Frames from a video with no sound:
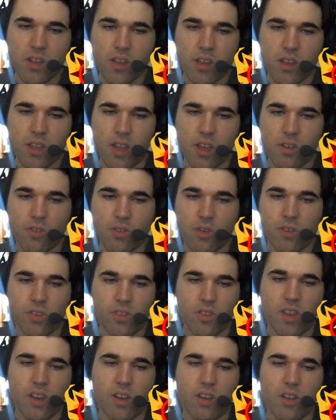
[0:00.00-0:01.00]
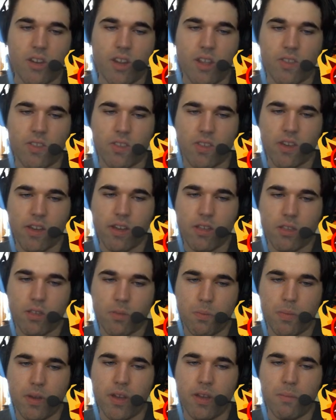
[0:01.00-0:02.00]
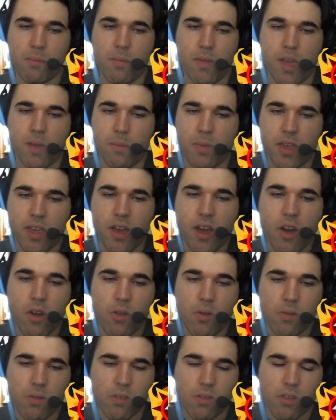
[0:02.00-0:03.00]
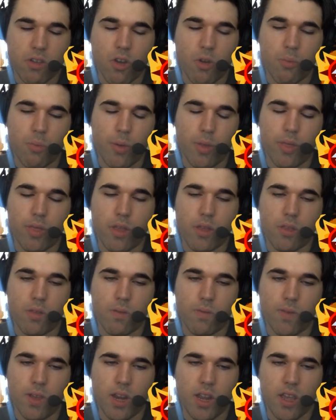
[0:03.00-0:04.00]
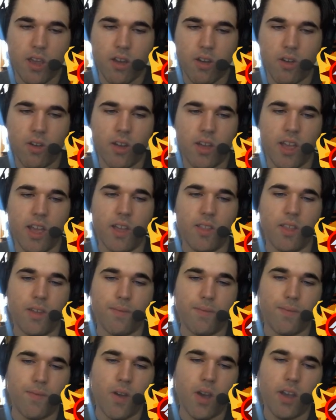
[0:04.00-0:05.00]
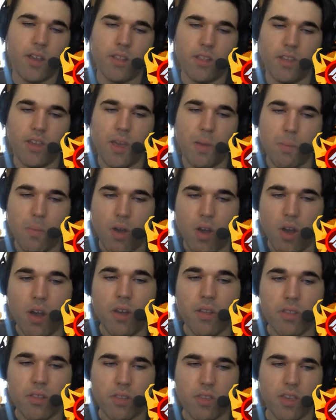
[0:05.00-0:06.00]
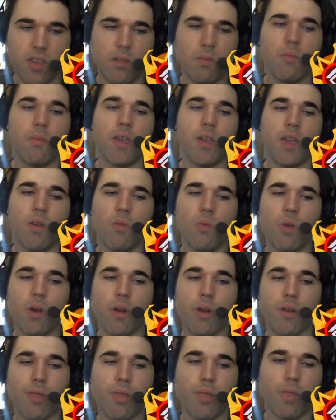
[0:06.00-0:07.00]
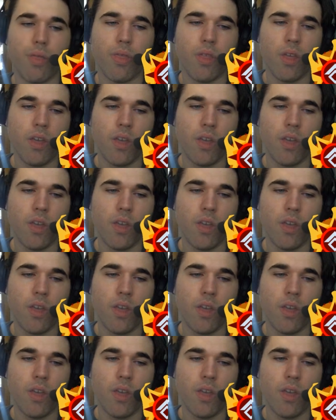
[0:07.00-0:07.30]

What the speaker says: interesting to discuss, but maybe out of scope with this video. And then finally, pawns can be worth